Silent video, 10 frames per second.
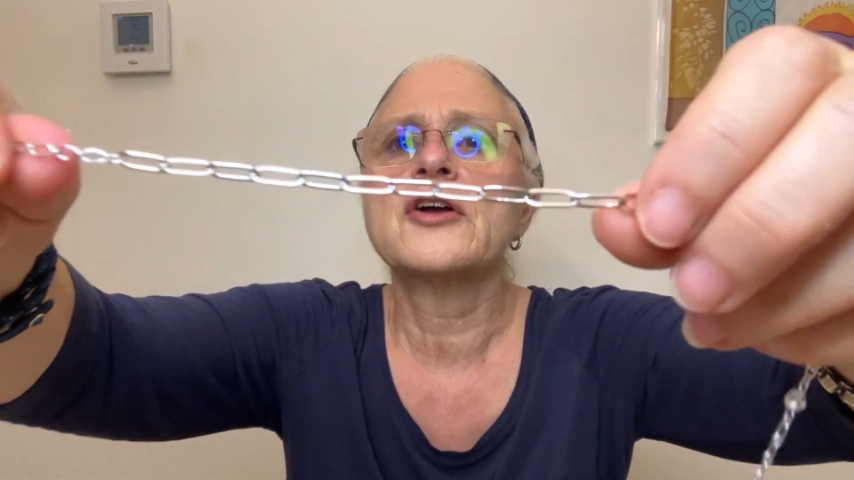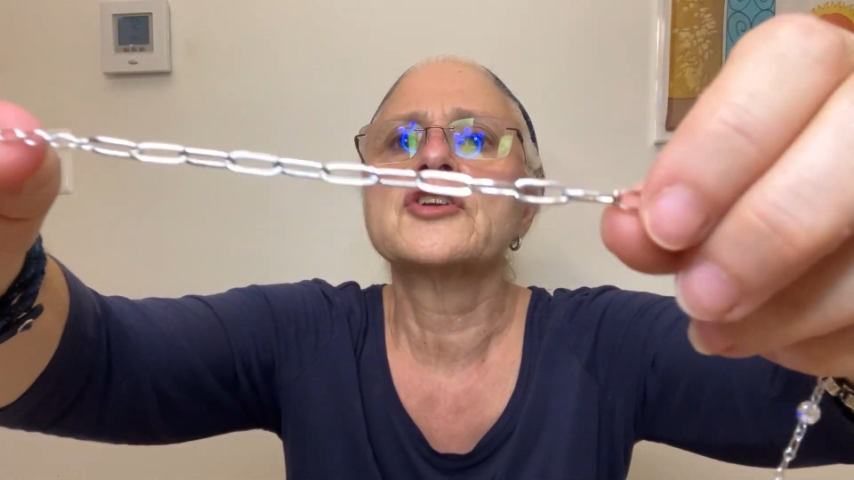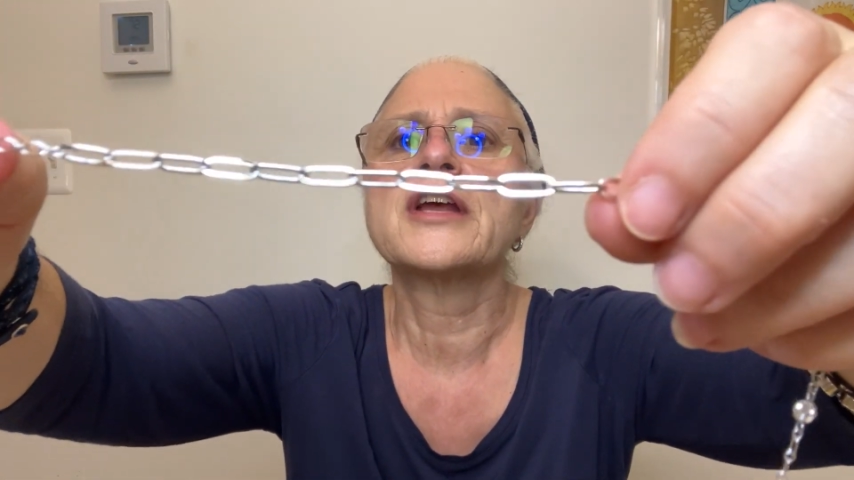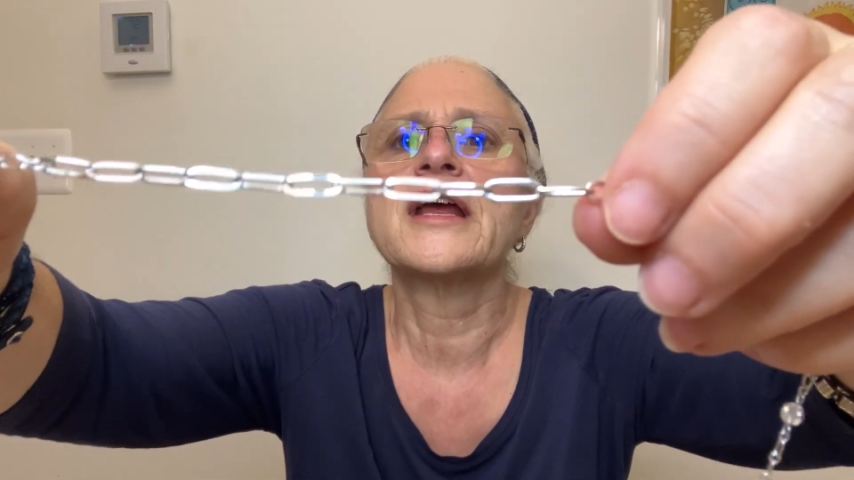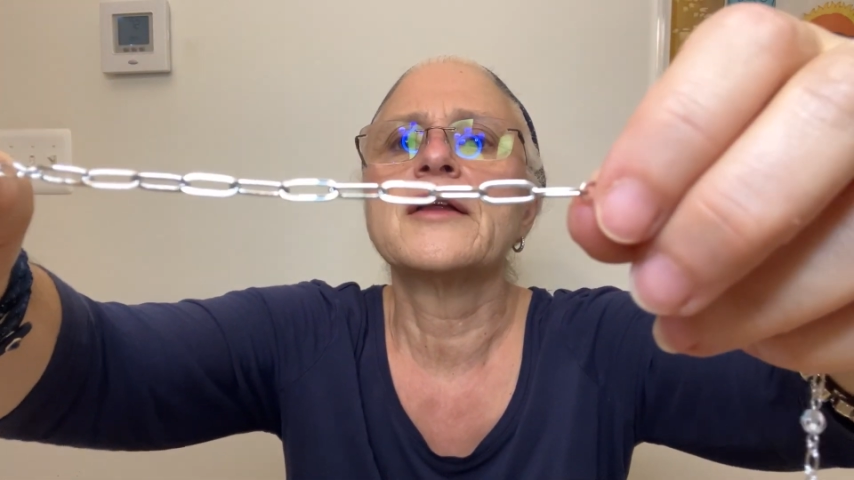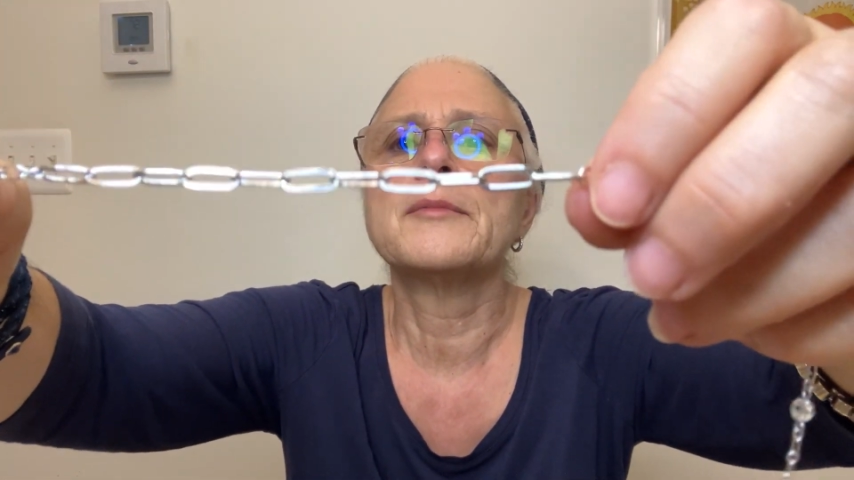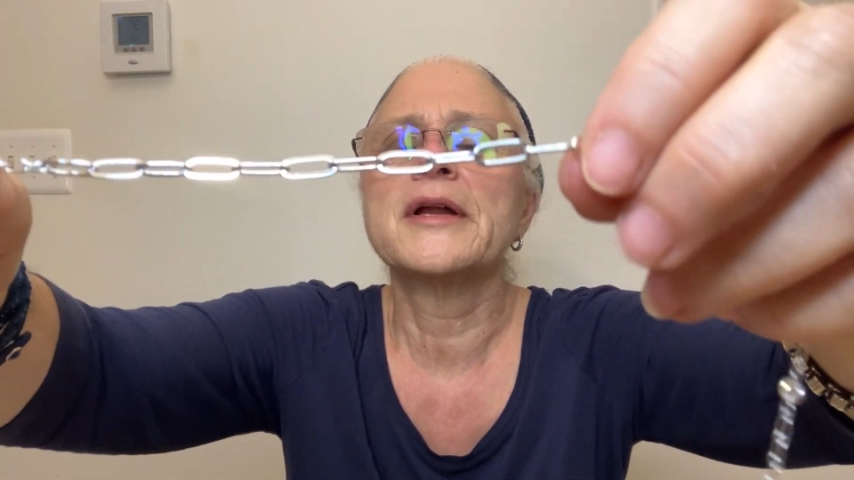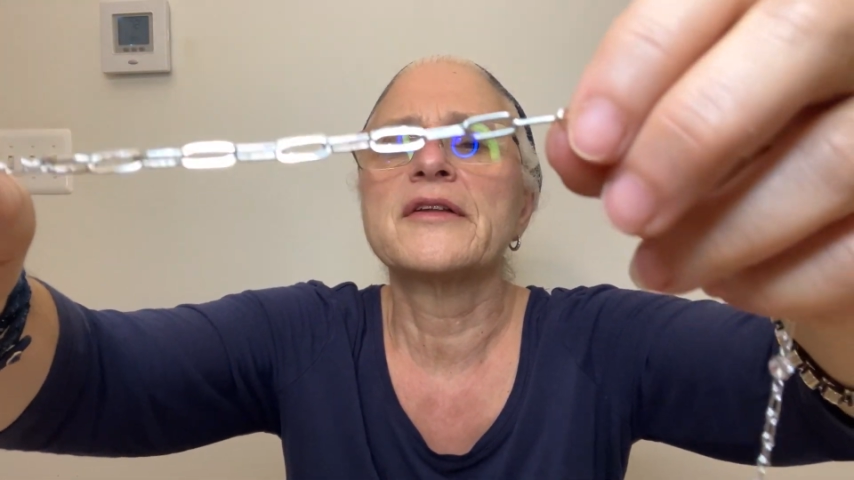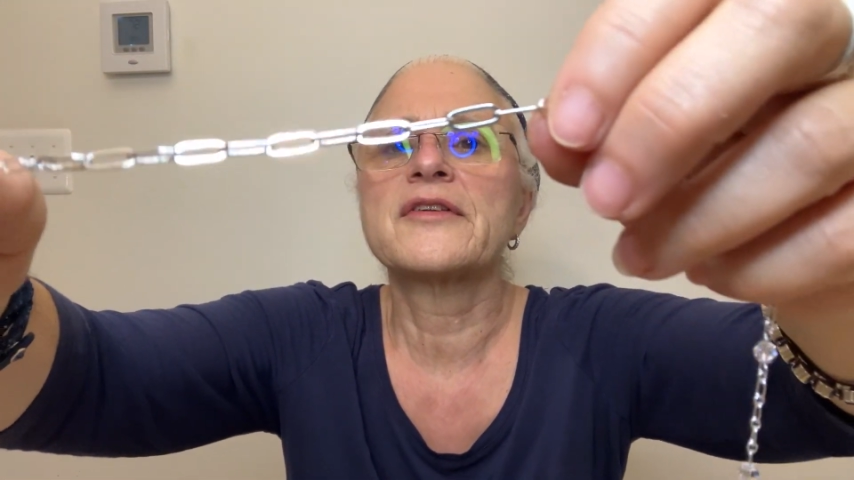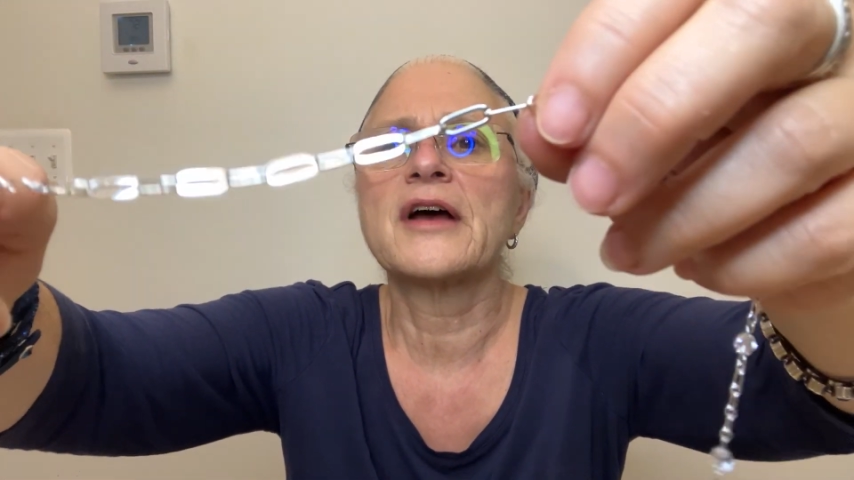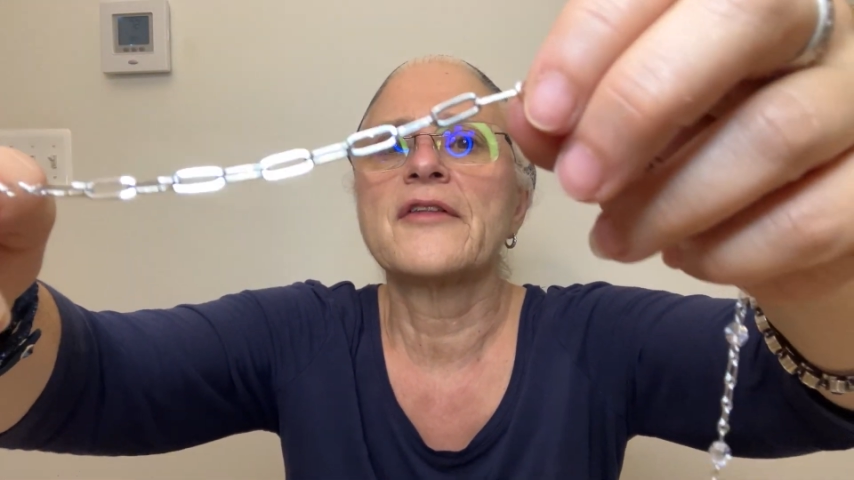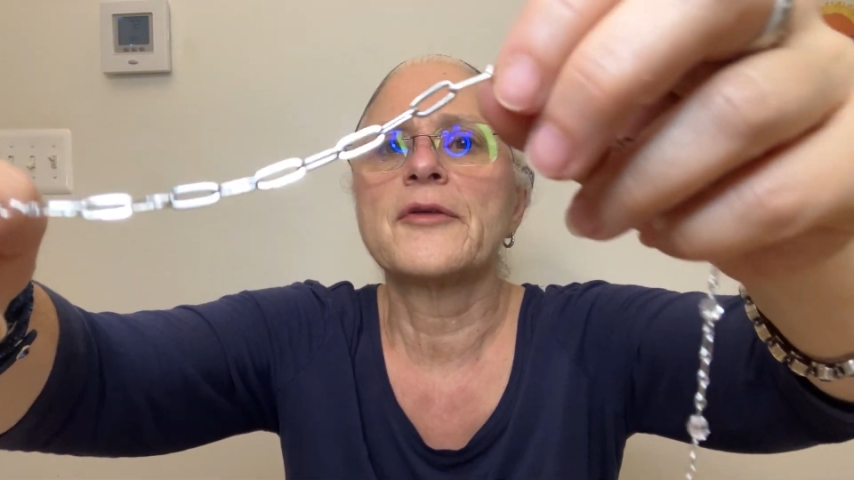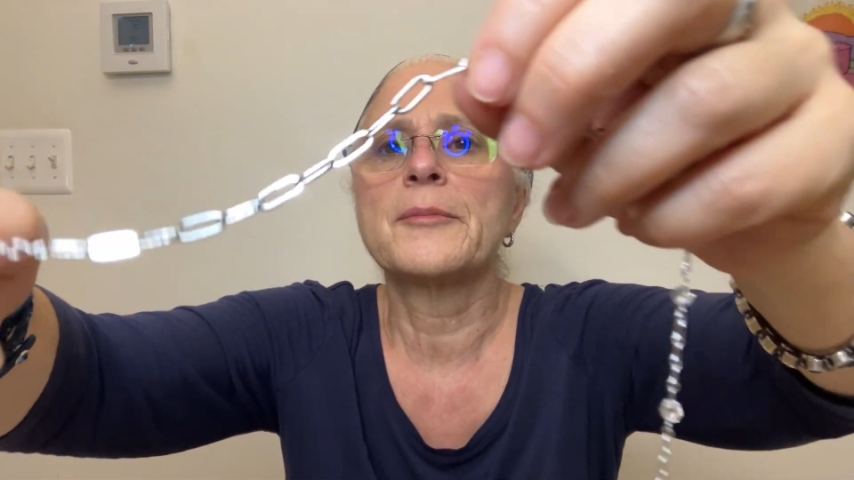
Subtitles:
chain, but it's got the